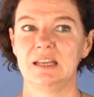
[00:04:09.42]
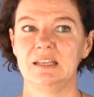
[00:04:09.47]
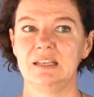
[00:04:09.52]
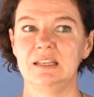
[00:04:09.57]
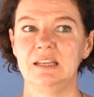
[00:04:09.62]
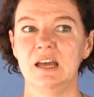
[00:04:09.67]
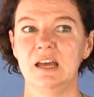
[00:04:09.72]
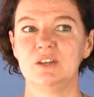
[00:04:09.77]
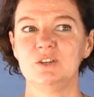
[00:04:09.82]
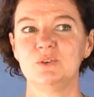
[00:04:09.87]

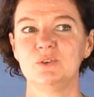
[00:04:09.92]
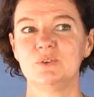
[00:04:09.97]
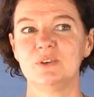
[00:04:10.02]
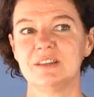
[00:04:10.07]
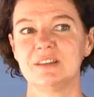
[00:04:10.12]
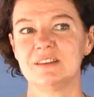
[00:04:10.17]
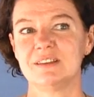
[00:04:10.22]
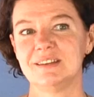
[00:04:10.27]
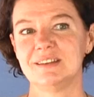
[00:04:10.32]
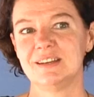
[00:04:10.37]
yeah,
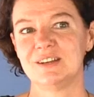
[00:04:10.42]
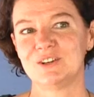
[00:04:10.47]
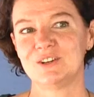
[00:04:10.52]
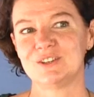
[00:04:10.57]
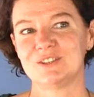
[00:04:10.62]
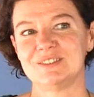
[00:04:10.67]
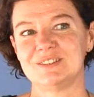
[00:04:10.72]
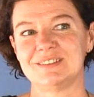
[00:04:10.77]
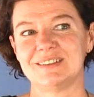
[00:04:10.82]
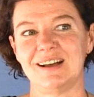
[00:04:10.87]
during the
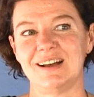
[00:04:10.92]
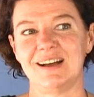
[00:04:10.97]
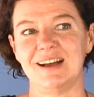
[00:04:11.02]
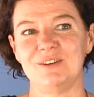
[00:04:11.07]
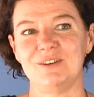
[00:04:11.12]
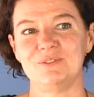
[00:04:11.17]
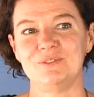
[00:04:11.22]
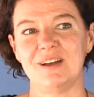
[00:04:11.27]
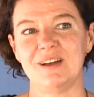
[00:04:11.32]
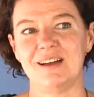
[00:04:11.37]
years, I